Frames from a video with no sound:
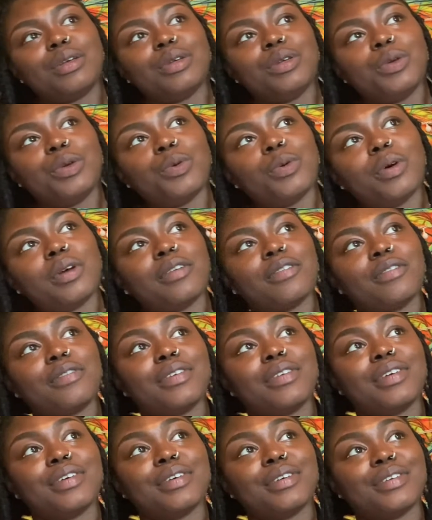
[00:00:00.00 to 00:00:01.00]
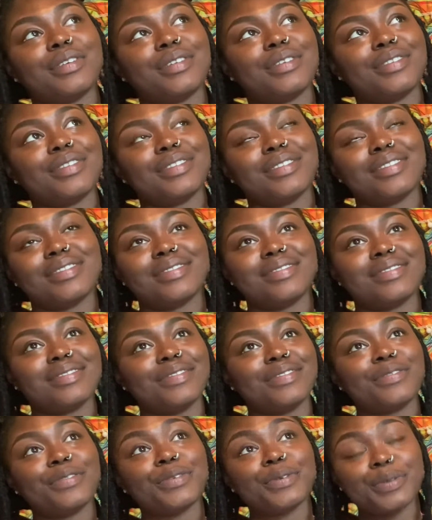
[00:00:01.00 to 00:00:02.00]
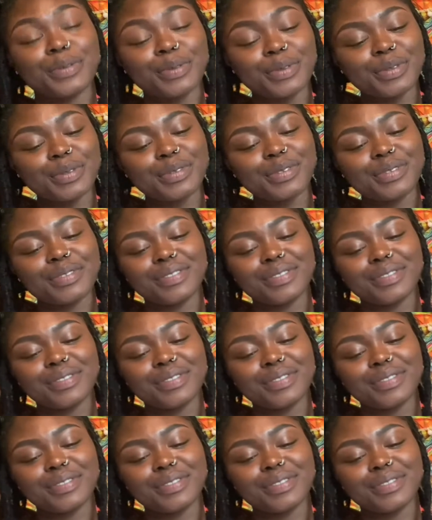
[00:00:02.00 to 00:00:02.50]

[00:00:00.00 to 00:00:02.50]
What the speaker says: You want to feel full.